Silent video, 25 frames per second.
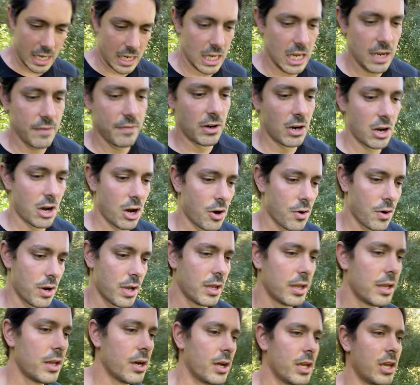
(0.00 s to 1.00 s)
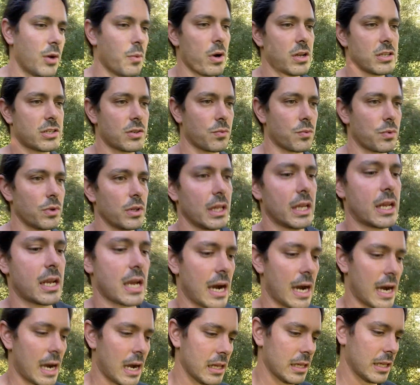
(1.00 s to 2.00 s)
even though, it wasn't really
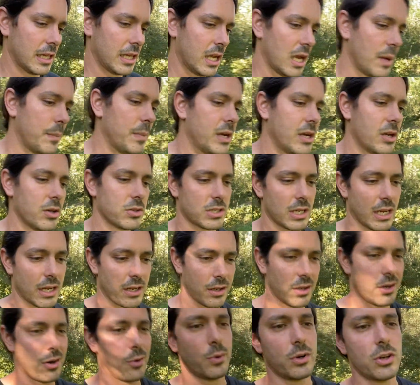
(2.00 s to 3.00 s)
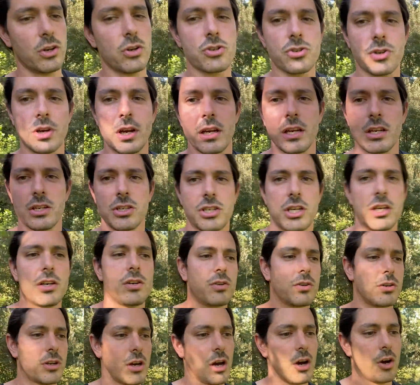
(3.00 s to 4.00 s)
Kali, it was like, when you train in Jeet
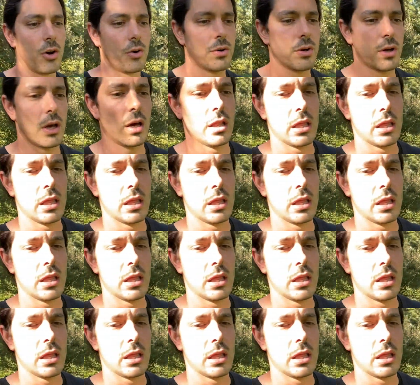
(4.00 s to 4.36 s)
Kune Do,